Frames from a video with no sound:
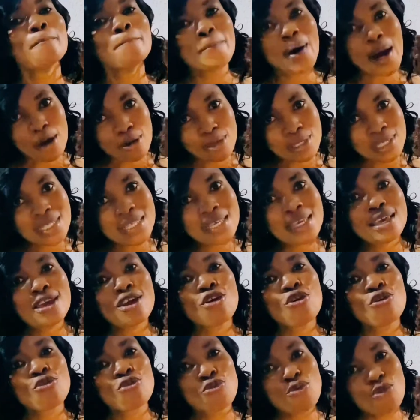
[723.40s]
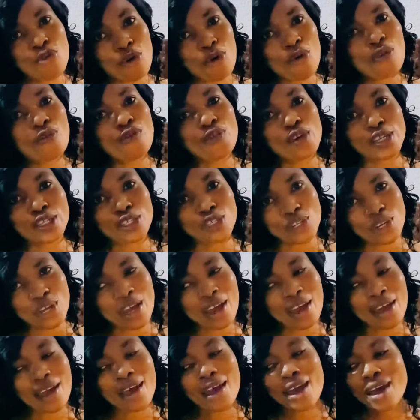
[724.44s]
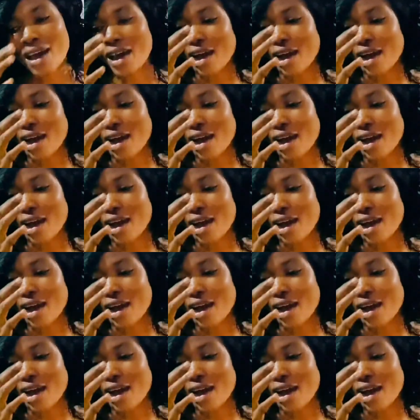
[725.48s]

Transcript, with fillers: bouncy raw virgin air.